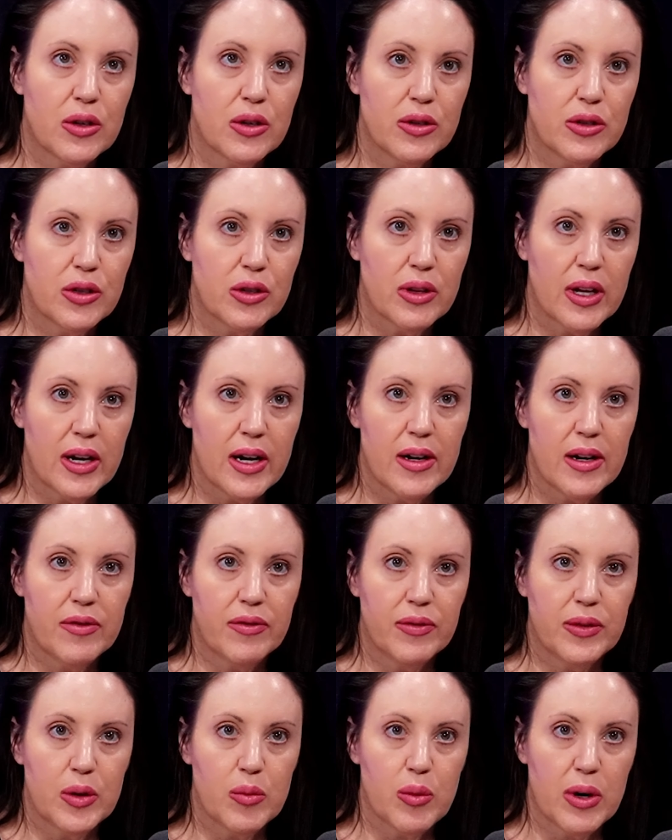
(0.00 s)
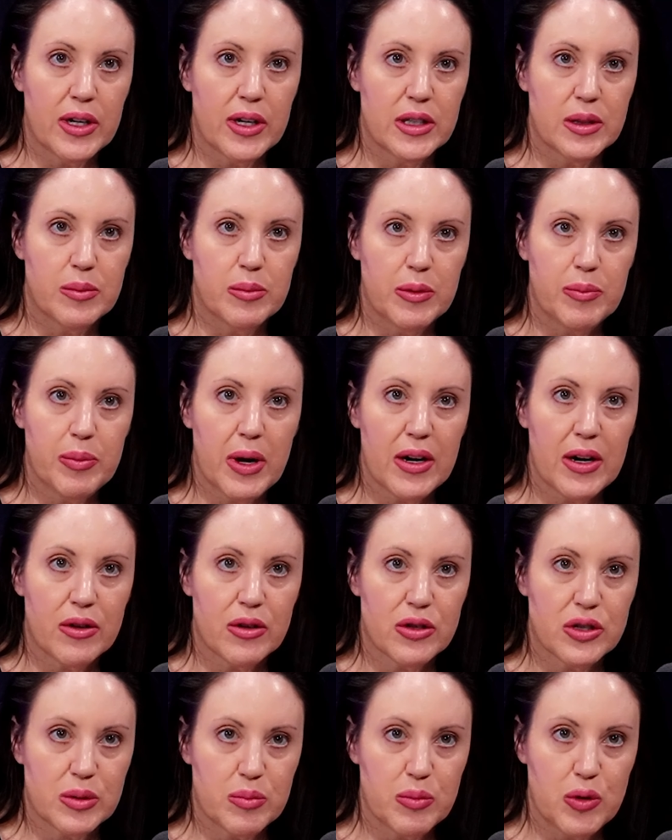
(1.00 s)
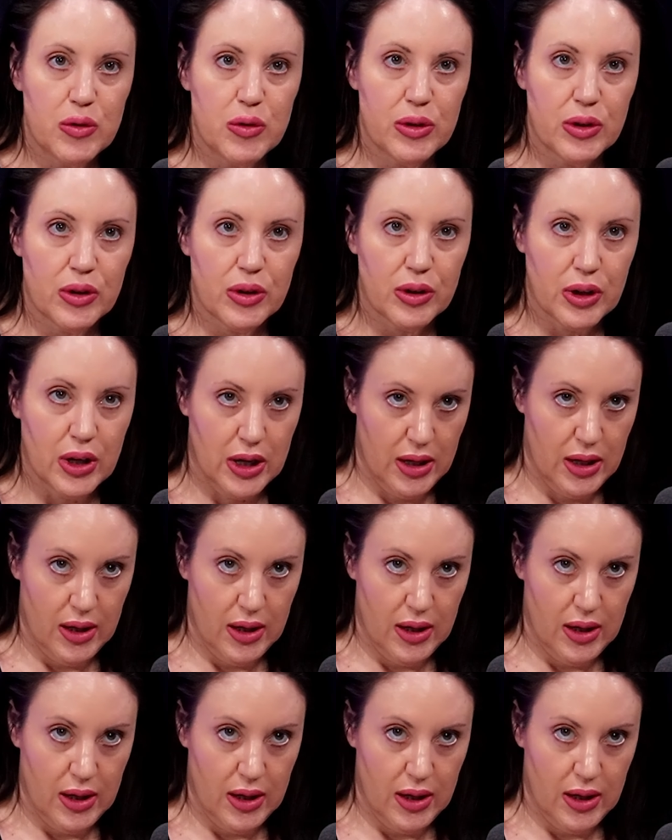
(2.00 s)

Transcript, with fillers: in your life. You want it to be better, smoother,